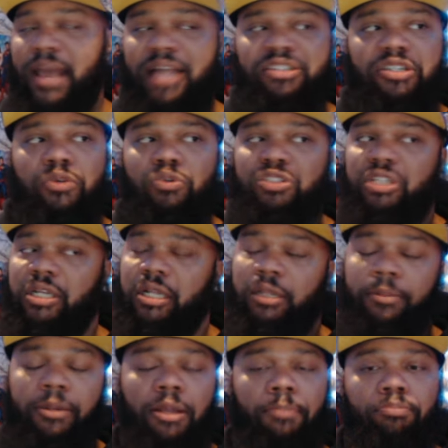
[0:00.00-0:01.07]
Magic was the
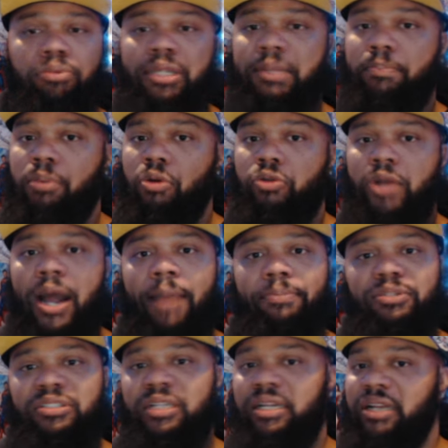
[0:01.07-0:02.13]
complete polar
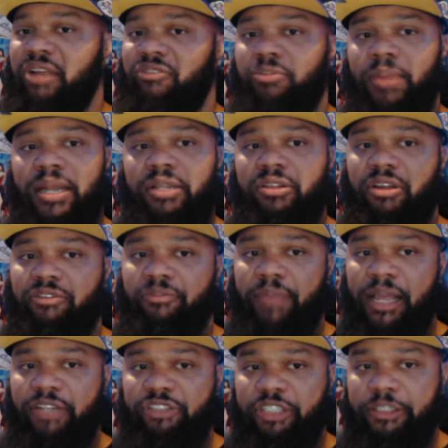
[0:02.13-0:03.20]
opposite, and everybody loved
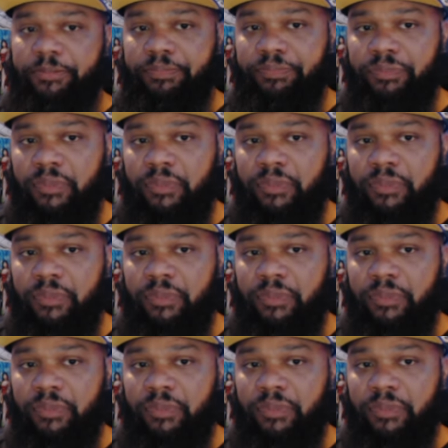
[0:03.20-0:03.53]
Magic.